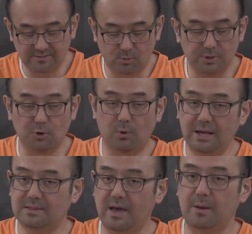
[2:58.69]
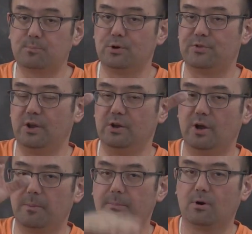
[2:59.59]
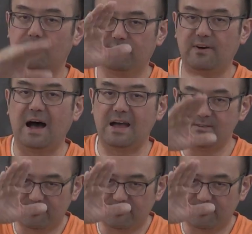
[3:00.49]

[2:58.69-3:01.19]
Now when you write that, put the number 5